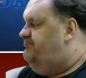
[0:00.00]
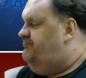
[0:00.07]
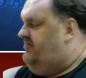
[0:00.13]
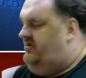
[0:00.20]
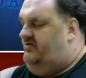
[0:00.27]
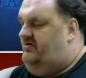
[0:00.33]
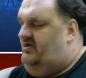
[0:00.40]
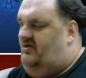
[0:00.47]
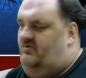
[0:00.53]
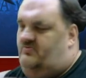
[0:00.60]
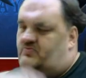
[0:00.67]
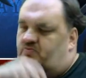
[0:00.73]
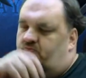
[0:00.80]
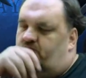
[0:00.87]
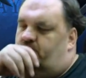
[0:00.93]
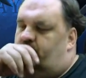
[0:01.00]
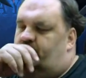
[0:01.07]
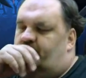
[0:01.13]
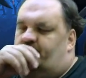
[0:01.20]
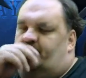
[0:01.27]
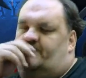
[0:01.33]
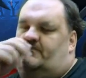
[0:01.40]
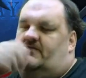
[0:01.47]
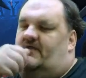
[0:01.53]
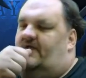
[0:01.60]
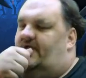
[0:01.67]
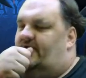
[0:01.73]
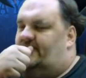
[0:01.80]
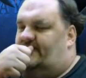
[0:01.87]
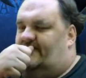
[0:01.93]
figured out
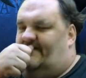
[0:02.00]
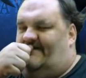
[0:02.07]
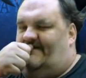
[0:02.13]
and